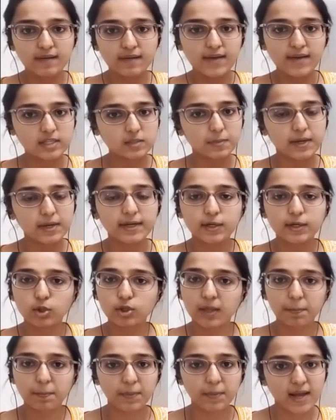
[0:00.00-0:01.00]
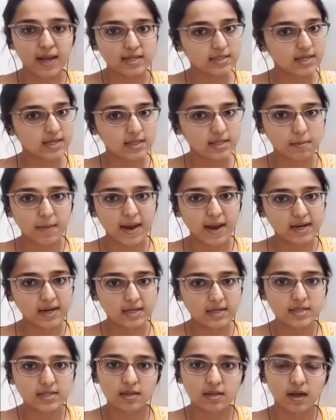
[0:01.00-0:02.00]
I've explained to you the plus and the
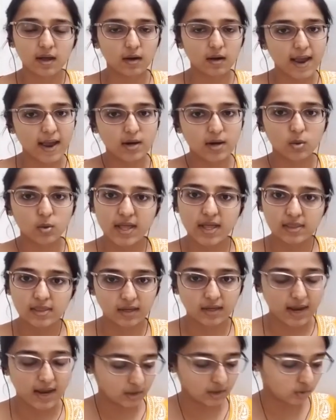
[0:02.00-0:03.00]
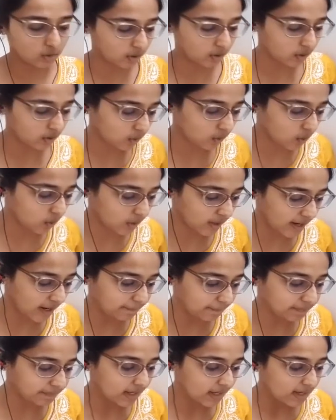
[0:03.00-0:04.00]
minus, anode and the cathode.
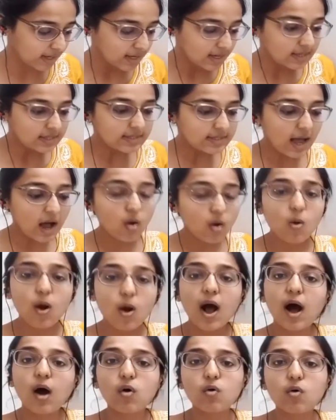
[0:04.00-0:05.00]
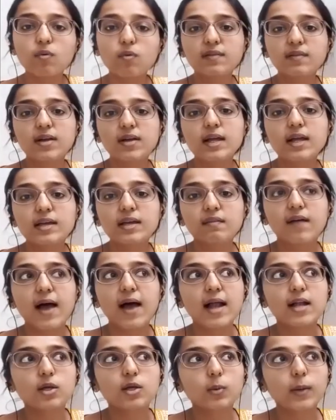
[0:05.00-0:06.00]
Okay. Now, how we will
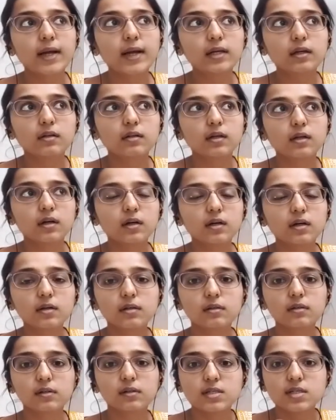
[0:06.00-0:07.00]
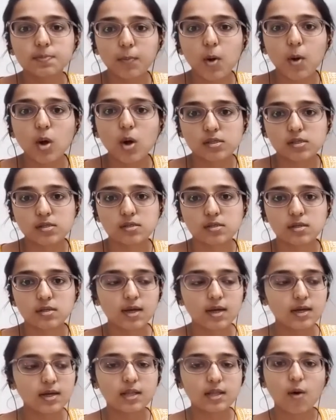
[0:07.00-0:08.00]
evaluate the response?
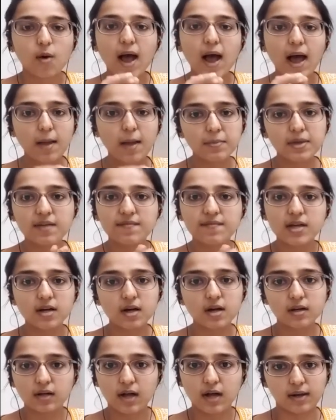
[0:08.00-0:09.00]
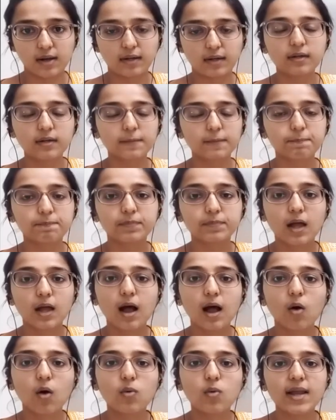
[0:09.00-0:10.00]
Now, I'm giving a current.
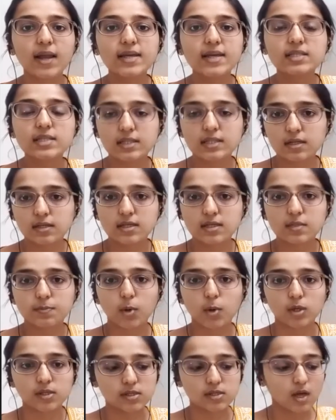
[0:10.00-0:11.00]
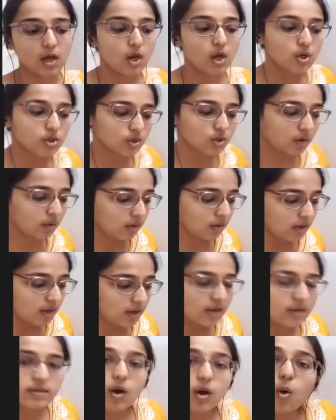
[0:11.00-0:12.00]
How will I see the response? So,
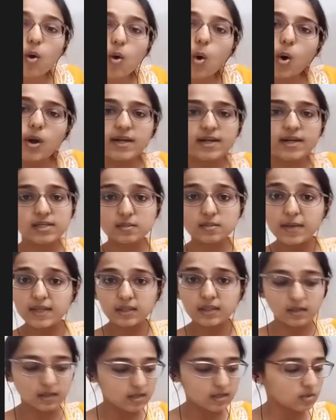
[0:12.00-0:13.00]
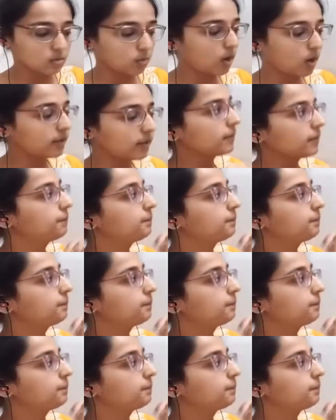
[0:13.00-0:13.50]
the oldest method is what?